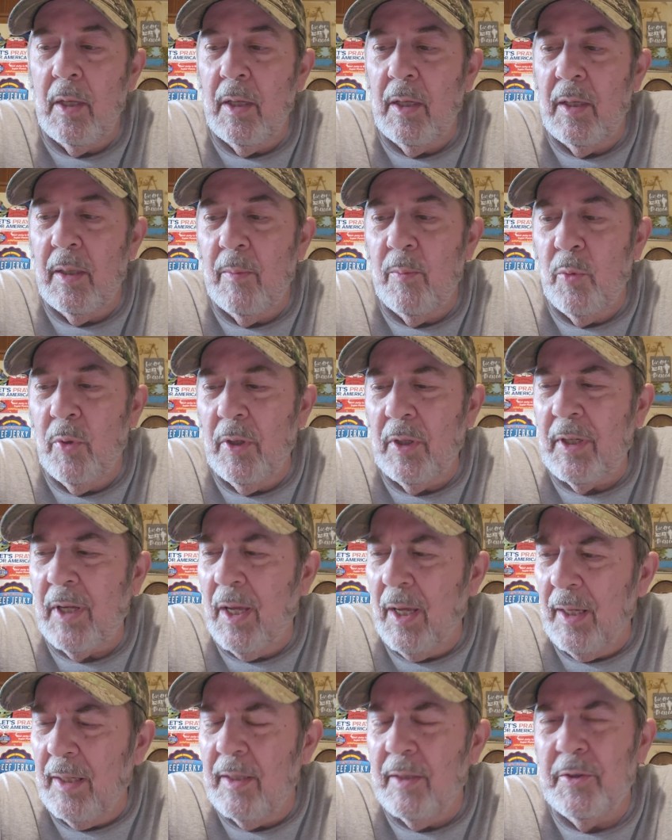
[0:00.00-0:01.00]
We're
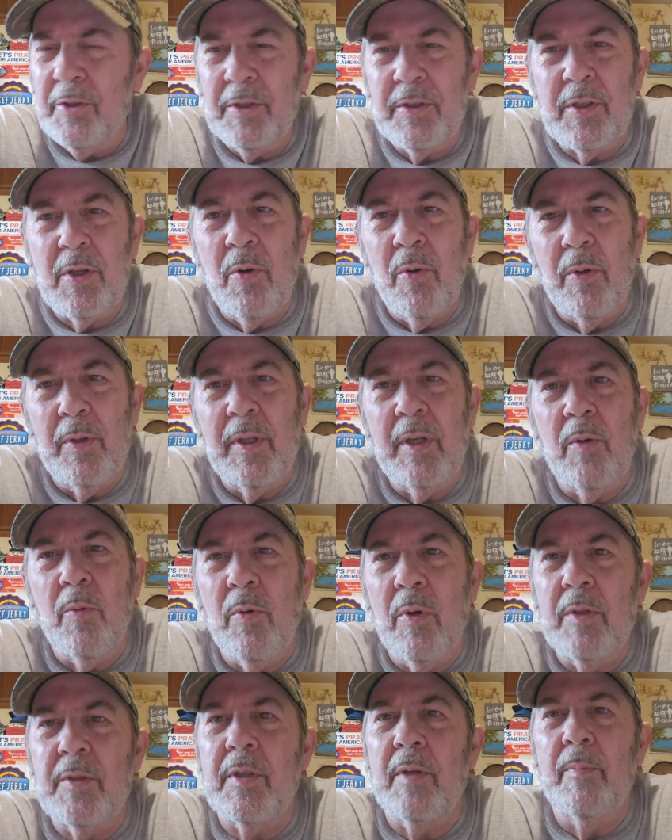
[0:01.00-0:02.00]
kind of just going there
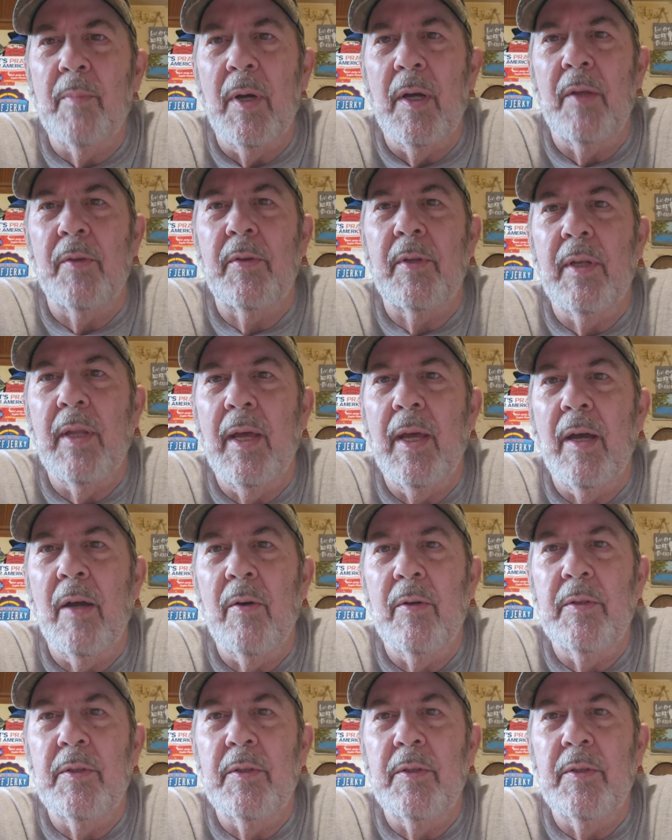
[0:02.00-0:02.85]
once a month now,